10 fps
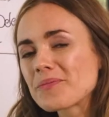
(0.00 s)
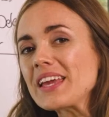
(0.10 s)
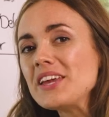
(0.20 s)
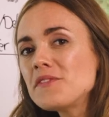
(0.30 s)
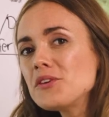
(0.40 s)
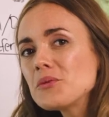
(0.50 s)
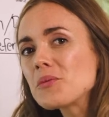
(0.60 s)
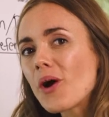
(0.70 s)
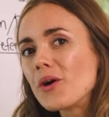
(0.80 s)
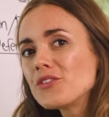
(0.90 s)
if you
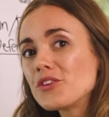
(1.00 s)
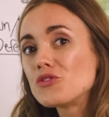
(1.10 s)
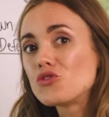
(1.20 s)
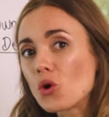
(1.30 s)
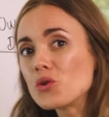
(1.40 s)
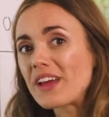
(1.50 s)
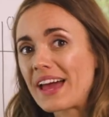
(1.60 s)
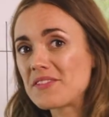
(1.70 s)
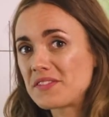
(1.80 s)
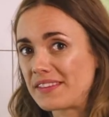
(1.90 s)
wrote don't
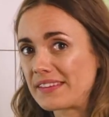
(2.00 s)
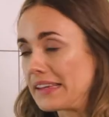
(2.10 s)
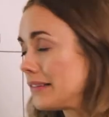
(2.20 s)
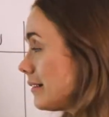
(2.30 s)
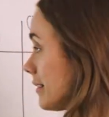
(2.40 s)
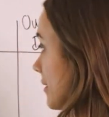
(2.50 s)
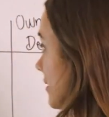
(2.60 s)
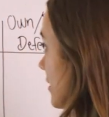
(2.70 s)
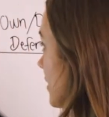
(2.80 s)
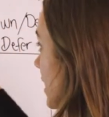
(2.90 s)
have the skills
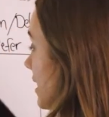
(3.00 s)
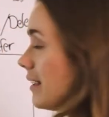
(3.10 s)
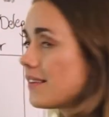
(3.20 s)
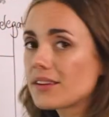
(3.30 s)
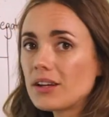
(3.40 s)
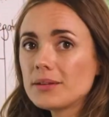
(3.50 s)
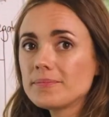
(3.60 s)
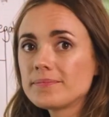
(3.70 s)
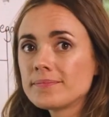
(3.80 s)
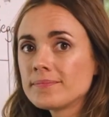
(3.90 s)
in this column,
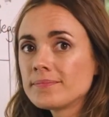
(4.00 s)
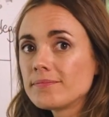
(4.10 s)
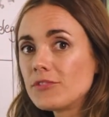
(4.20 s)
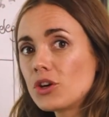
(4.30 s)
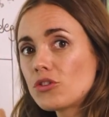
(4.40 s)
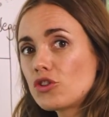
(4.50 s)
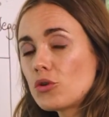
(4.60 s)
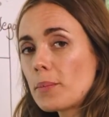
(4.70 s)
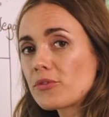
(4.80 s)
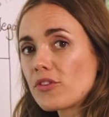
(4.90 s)
you've got 2
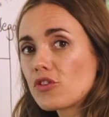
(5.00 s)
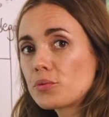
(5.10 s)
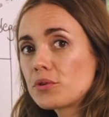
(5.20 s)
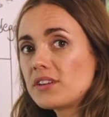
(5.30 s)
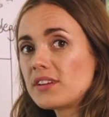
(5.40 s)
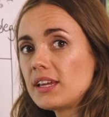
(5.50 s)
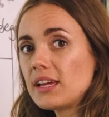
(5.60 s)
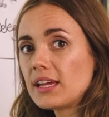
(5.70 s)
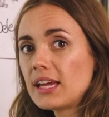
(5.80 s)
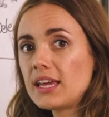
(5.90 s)
options to put into
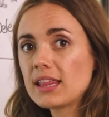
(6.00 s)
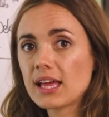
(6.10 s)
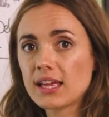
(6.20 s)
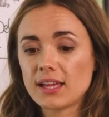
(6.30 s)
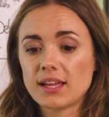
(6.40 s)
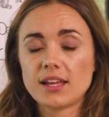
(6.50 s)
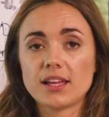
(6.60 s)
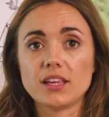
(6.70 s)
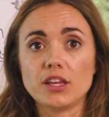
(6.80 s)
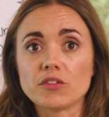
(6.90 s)
here. Either
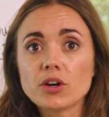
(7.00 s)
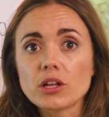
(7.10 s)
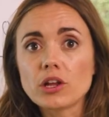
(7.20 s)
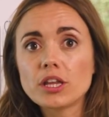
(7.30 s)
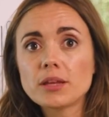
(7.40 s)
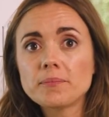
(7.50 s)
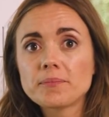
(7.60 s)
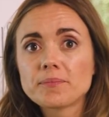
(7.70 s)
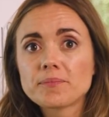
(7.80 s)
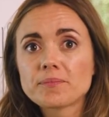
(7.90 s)
you've got to learn them
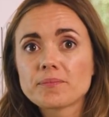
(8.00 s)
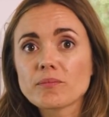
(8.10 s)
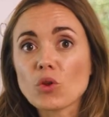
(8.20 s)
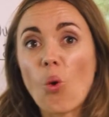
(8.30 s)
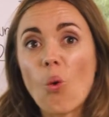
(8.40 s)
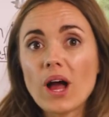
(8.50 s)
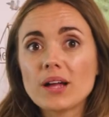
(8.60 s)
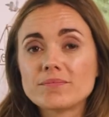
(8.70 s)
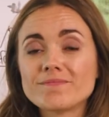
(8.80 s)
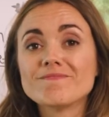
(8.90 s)
or
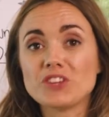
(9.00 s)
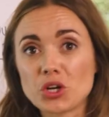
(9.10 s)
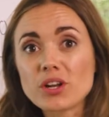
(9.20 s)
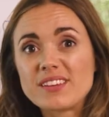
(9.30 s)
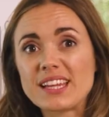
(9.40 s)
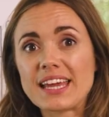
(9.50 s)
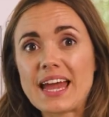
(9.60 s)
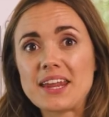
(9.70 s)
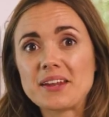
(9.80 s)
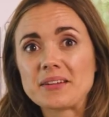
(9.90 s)
you've got to
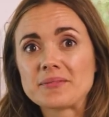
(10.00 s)
delegate it.